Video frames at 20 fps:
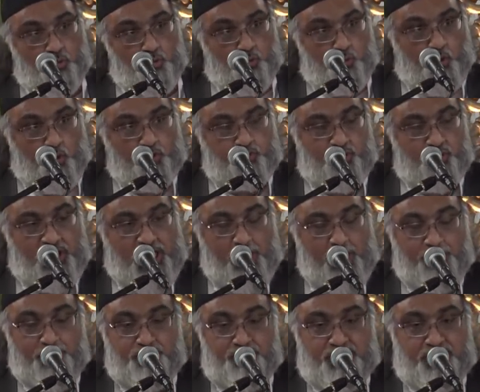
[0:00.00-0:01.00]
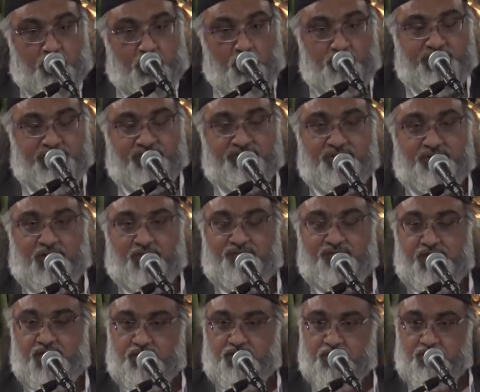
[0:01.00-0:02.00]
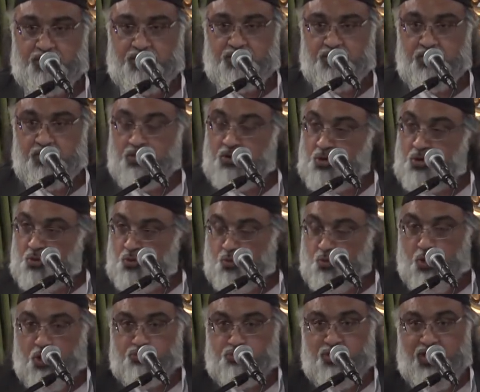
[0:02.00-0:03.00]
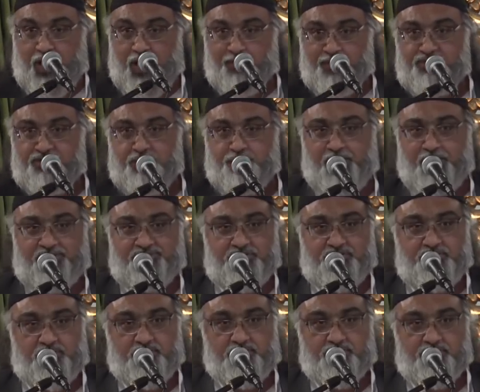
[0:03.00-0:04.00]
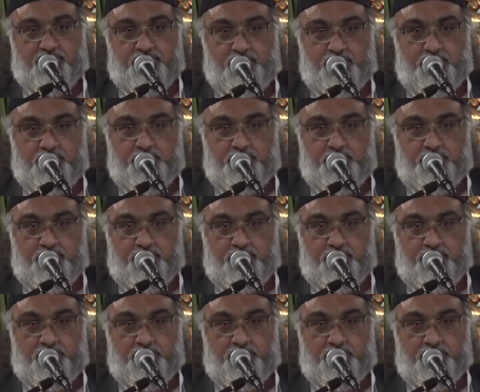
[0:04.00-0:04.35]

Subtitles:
What will happen to the contents of that vehicle? What will happen to the passengers?